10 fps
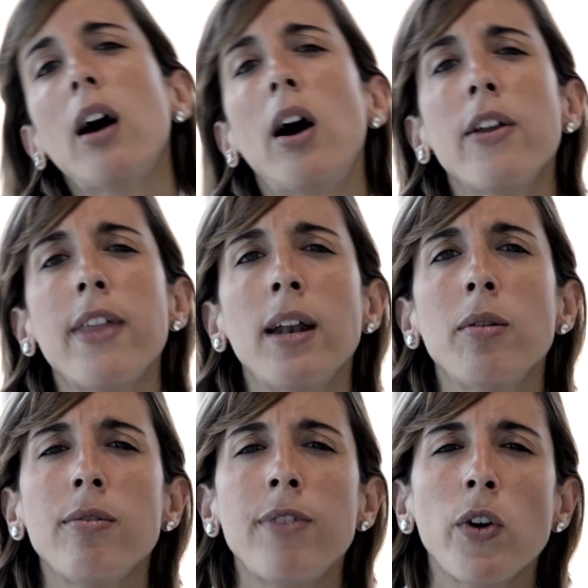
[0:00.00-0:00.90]
are
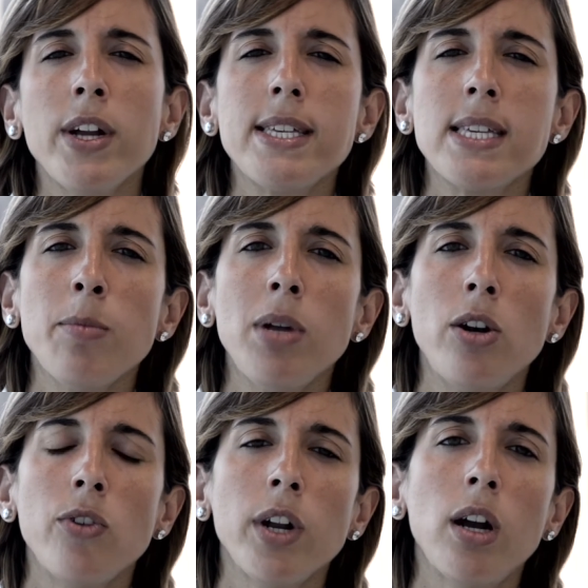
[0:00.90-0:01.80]
then very
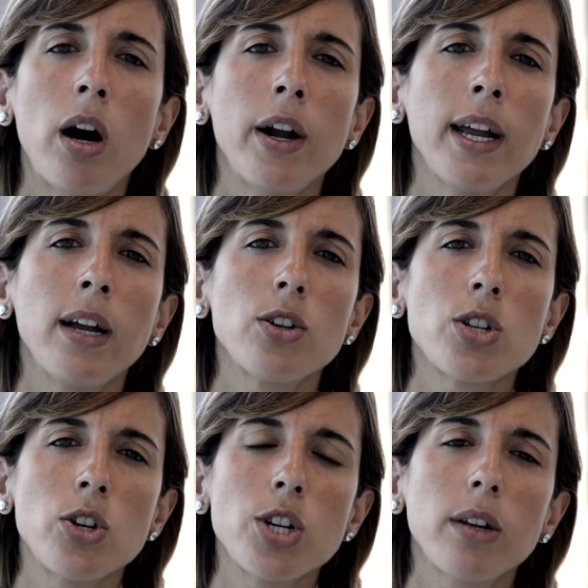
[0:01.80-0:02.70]
similar regarding
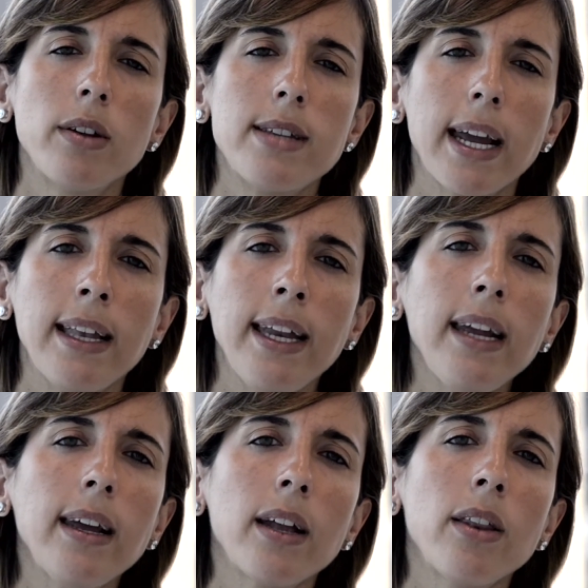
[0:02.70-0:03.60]
surgical
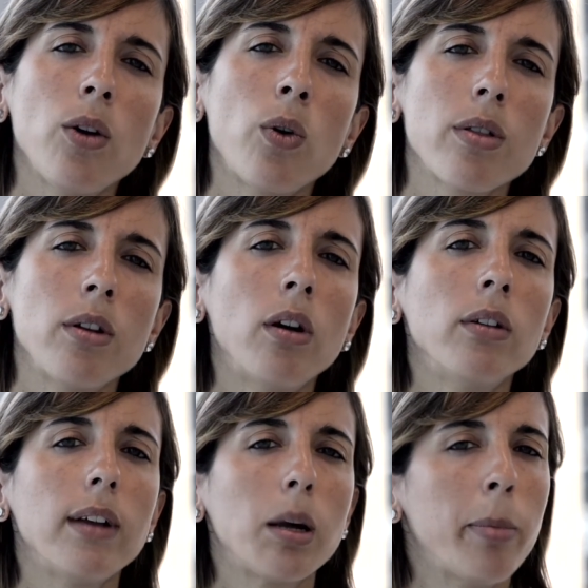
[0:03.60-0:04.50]
technique and the
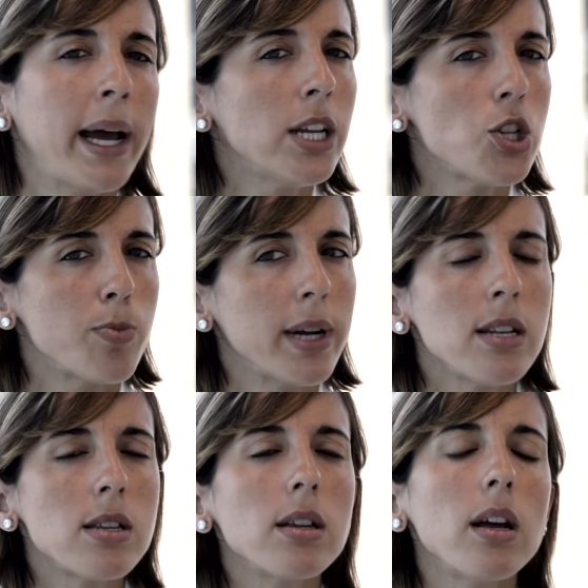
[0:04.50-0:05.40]
orthodontic
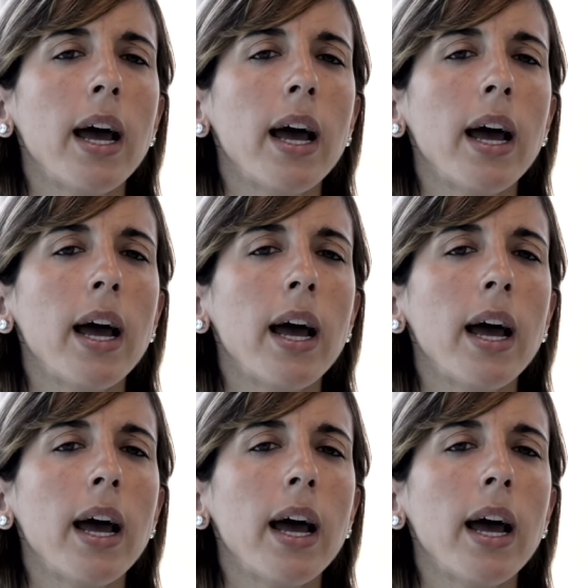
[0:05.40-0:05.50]
management.